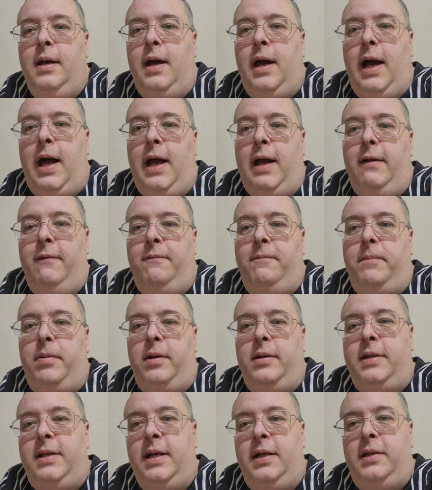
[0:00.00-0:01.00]
I've
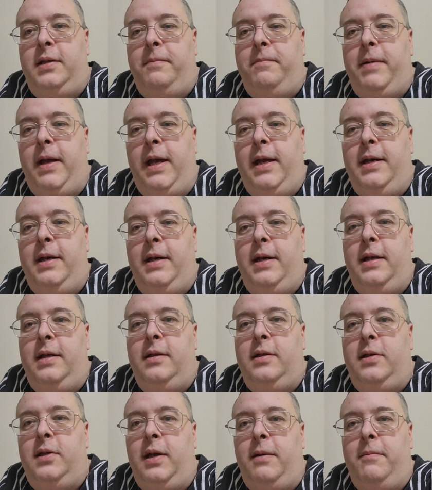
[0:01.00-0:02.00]
participated in
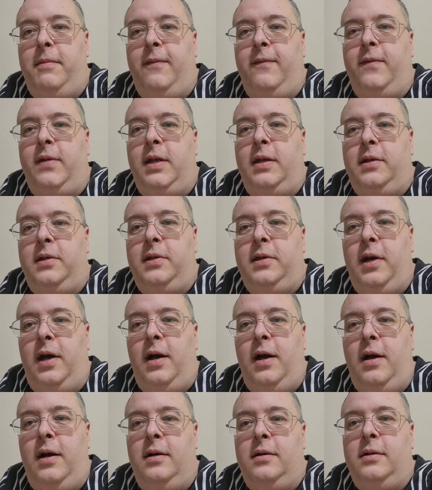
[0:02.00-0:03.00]
some of the
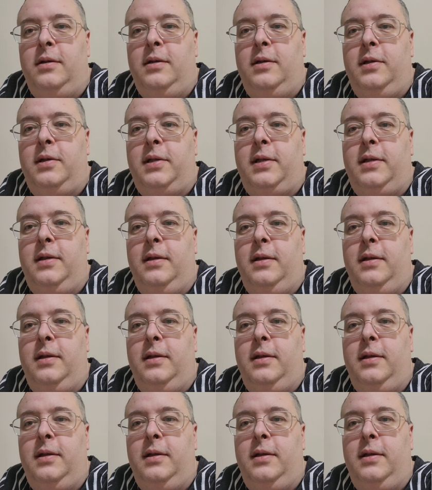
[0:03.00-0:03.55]
songs.